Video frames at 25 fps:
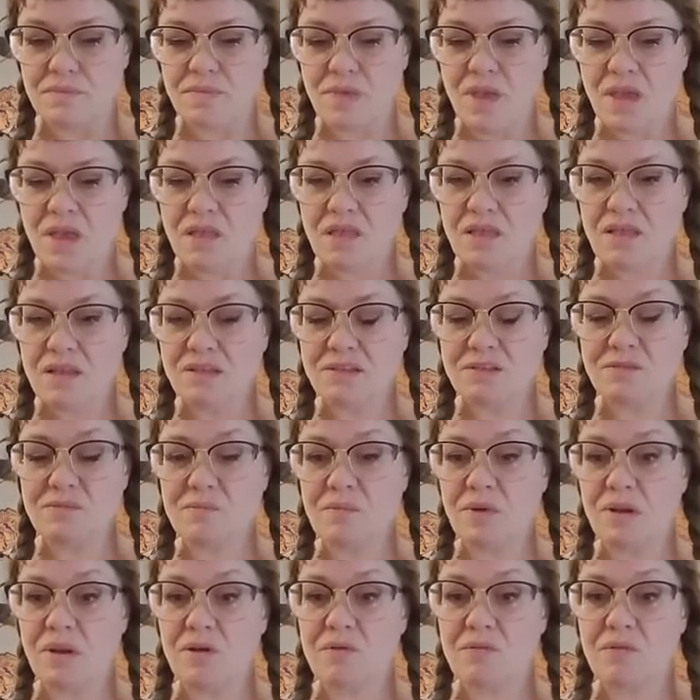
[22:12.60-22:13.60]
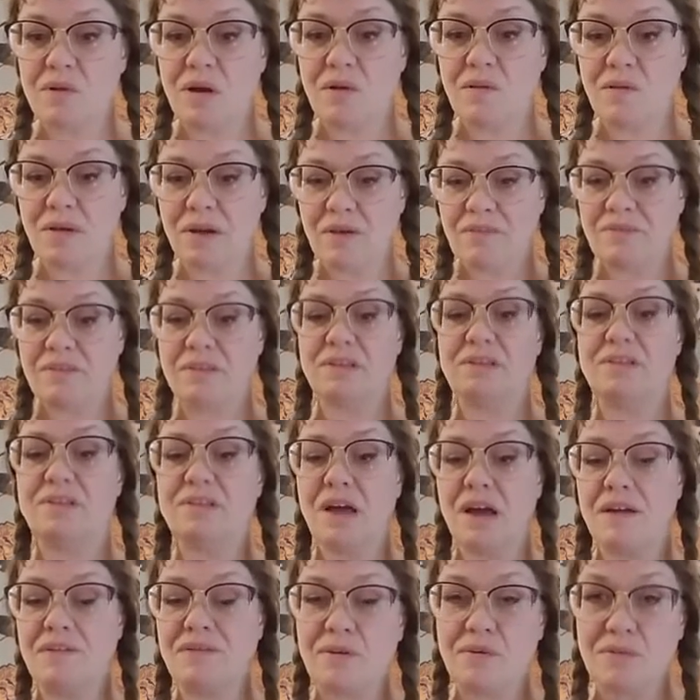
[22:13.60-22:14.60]
This middle row, we have the
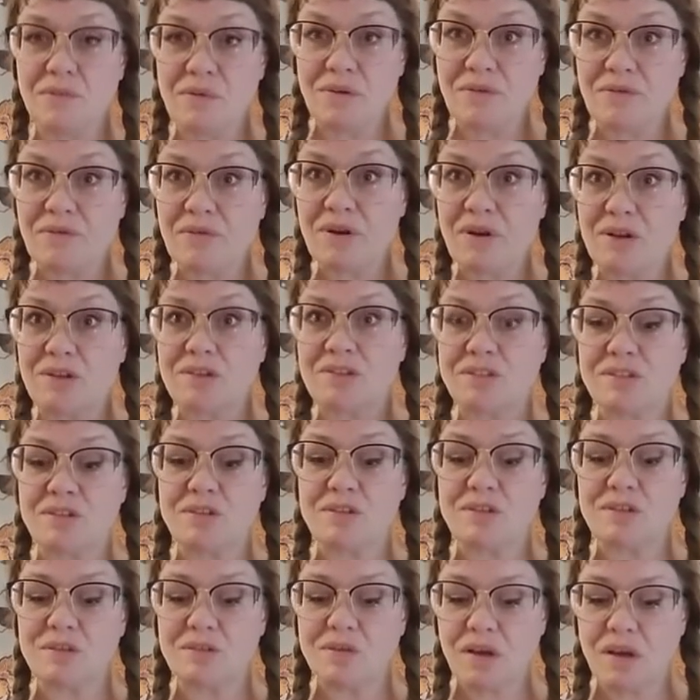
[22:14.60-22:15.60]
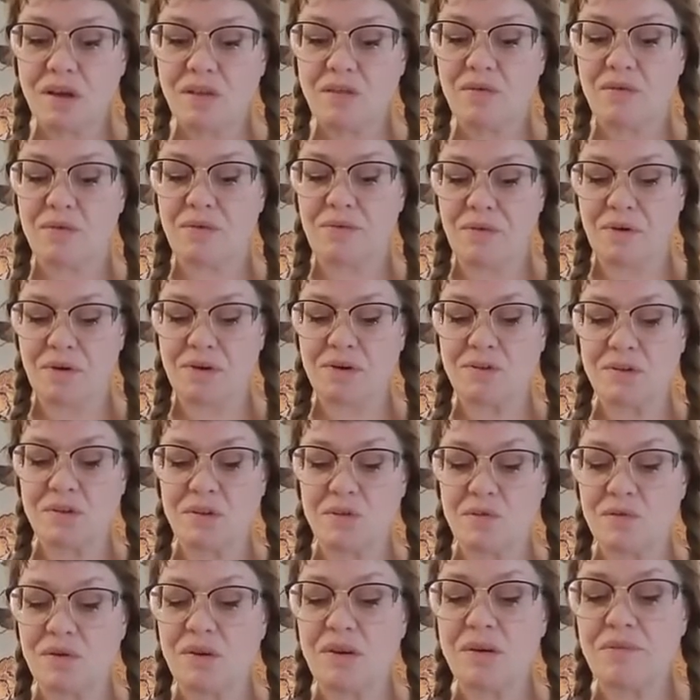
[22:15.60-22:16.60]
Devil reversed, Strength reversed,
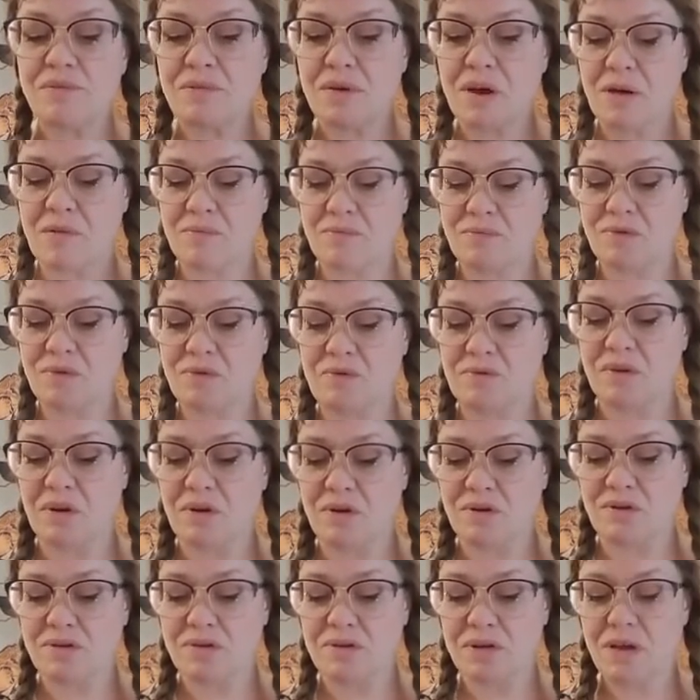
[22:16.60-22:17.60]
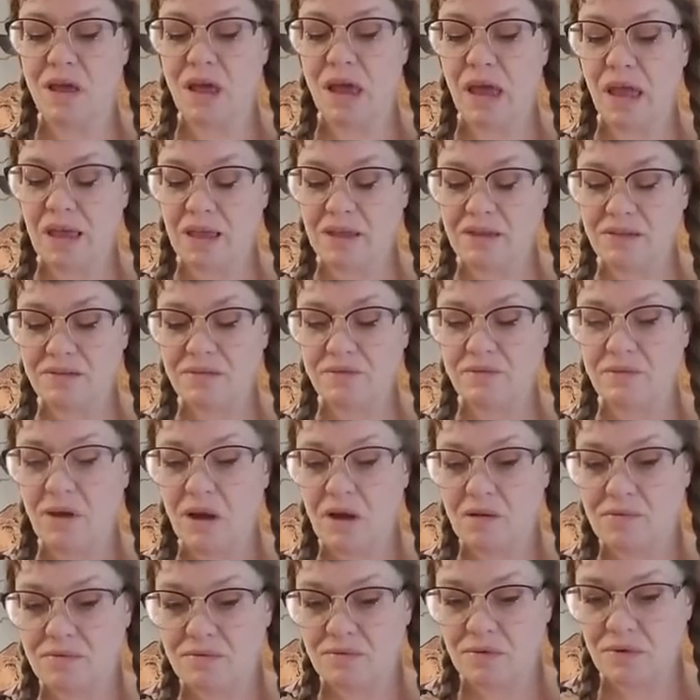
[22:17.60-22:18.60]
Three of Cups reversed, Ace of
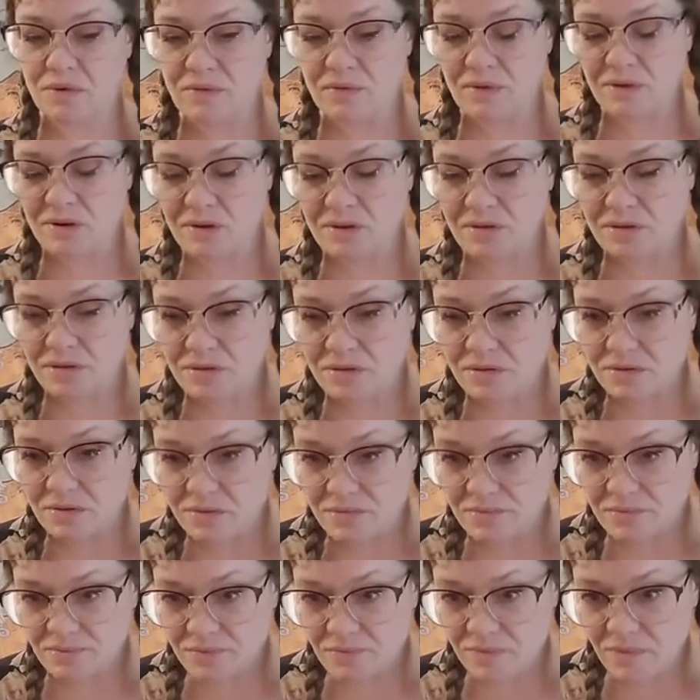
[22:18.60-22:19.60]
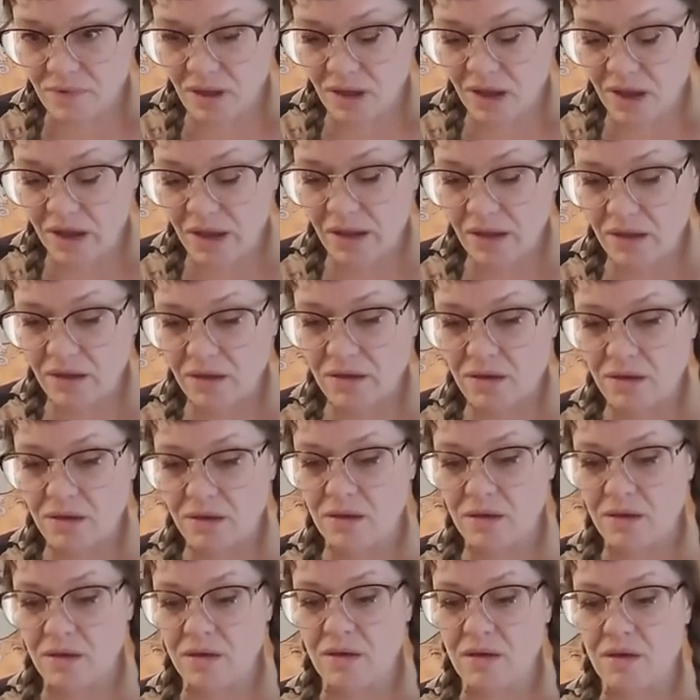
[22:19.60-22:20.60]
Cups reversed. Okay?
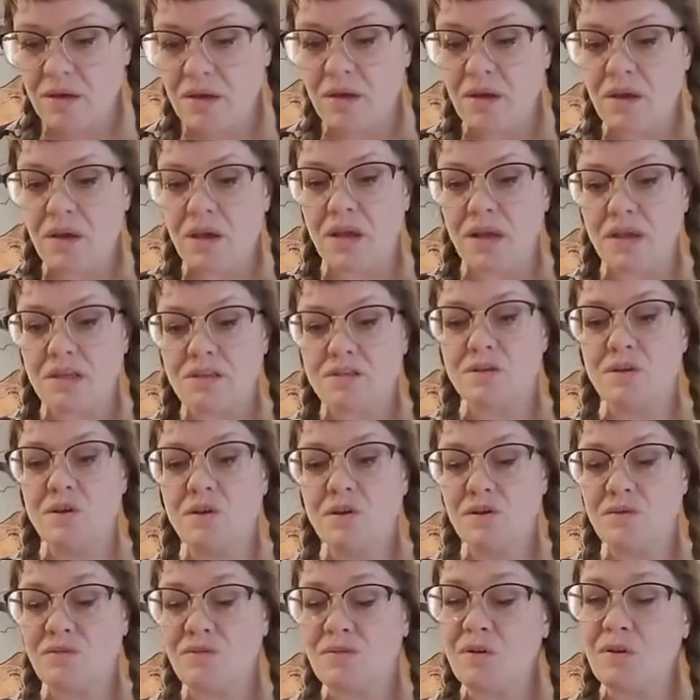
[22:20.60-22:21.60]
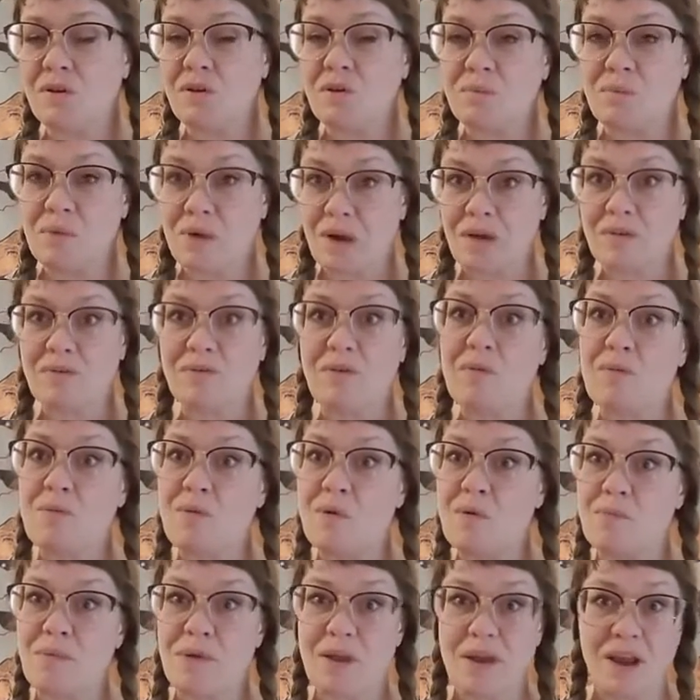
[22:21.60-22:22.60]
It's good for you to break from
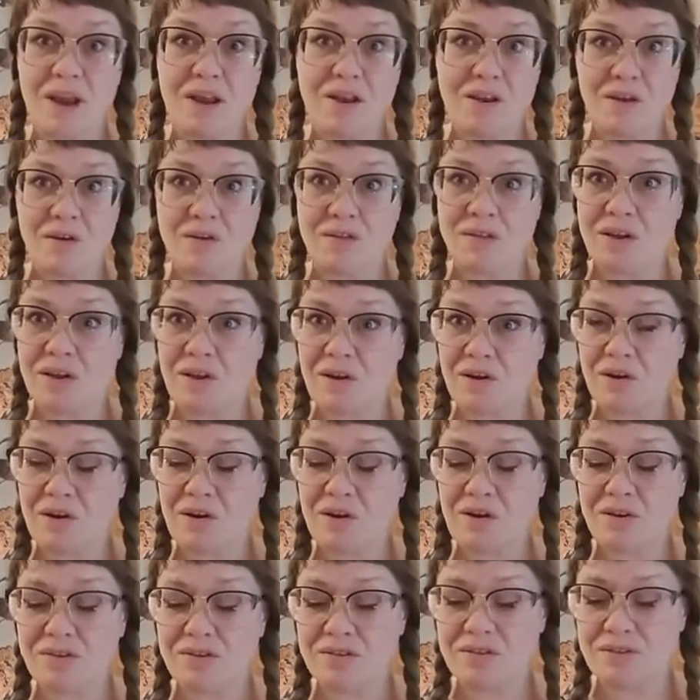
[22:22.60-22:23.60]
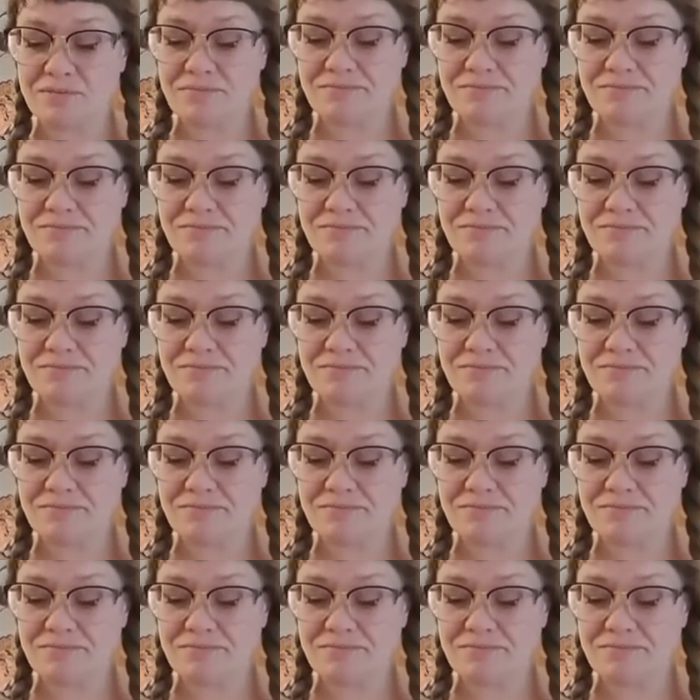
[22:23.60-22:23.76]
it, but I know that it hurts.